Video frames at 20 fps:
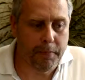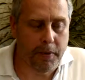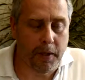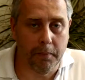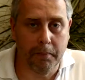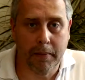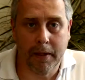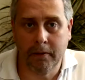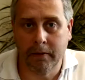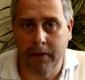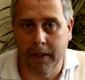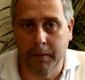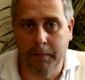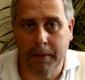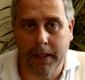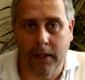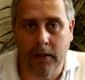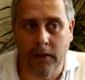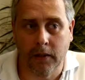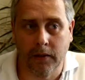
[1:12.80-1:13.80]
Primarily
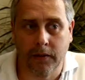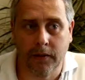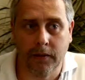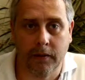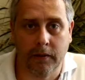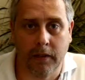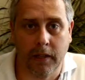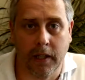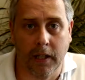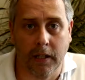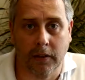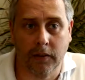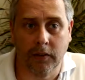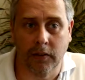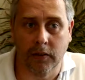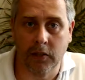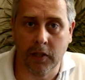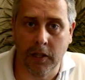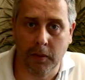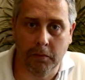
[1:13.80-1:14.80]
because it's a
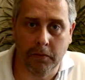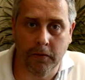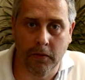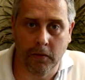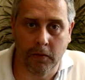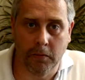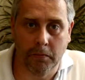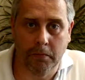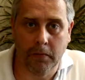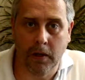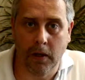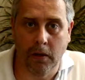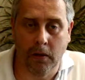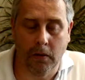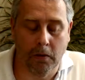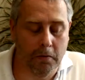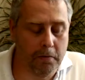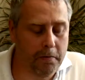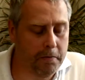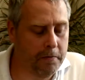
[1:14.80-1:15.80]
cheap form
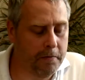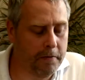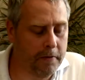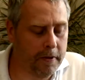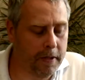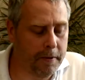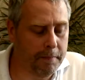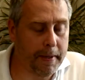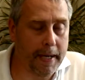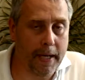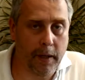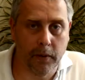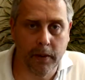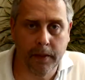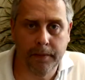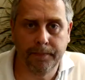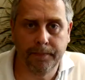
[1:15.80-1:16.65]
of power.